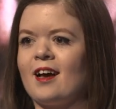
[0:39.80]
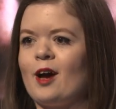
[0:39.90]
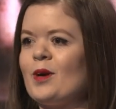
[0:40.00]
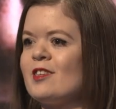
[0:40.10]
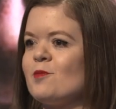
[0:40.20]

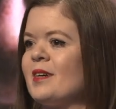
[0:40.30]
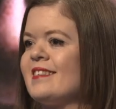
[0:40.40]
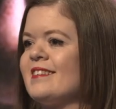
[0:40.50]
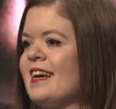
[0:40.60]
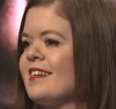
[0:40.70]
I went to my
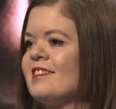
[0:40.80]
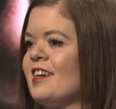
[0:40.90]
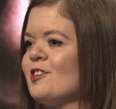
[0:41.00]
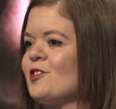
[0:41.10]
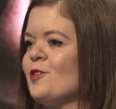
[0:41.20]
second
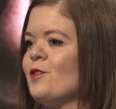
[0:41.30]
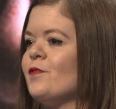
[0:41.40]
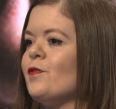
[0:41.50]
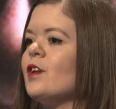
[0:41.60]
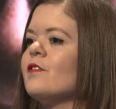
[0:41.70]
day of school
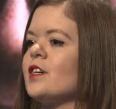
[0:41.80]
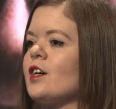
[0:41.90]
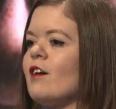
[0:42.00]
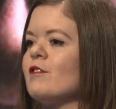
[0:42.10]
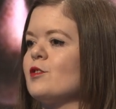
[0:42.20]
full of
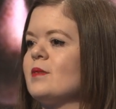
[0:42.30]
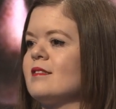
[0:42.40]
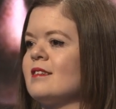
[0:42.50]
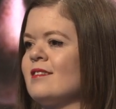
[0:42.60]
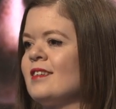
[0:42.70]

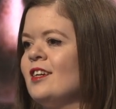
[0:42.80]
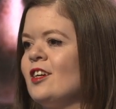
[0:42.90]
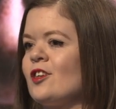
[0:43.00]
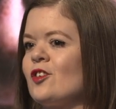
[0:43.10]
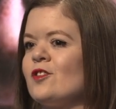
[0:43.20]
encouragement and
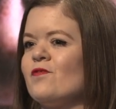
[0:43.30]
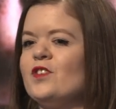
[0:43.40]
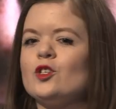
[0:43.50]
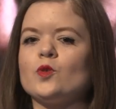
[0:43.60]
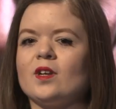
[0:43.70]
could
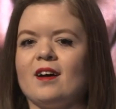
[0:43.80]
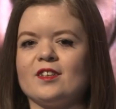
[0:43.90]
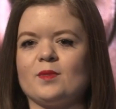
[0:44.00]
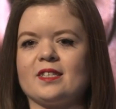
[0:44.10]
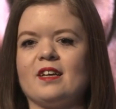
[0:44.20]

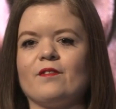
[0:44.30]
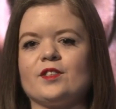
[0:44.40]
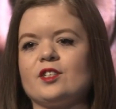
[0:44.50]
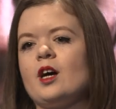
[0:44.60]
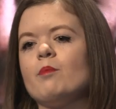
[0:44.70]
visualize myself
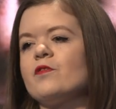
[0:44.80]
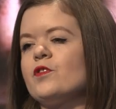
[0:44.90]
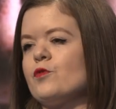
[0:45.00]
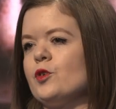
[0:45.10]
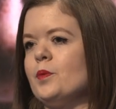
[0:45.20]
at the top
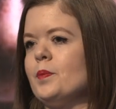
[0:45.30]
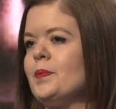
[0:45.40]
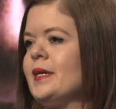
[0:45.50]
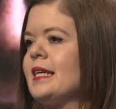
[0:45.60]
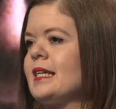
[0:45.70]
of the room
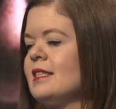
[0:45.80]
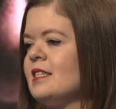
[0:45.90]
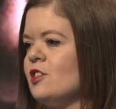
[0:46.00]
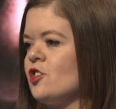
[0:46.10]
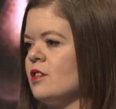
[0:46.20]
being a
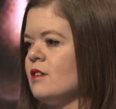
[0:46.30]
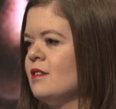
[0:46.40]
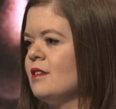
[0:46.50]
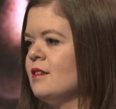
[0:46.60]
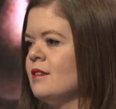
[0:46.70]
teacher,
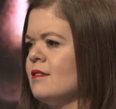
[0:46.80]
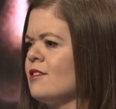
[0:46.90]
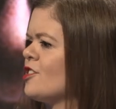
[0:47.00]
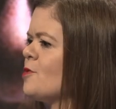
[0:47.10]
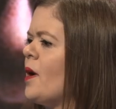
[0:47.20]

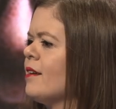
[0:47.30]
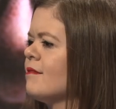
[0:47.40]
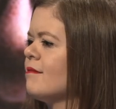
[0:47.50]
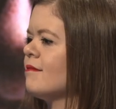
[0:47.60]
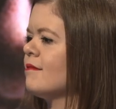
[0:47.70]

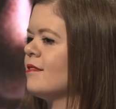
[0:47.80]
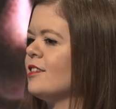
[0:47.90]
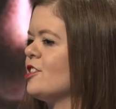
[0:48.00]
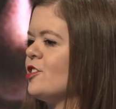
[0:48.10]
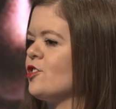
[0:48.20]
despite
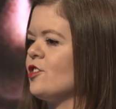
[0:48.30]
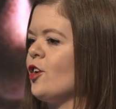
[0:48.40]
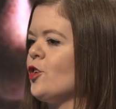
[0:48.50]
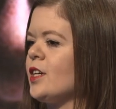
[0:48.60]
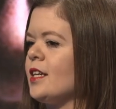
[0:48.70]
the teacher
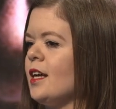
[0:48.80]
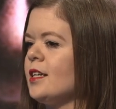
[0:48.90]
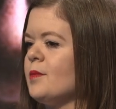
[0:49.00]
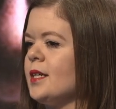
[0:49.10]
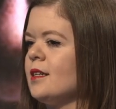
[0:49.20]
not looking
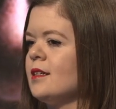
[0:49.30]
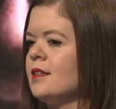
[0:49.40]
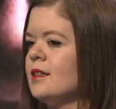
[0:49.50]
like me.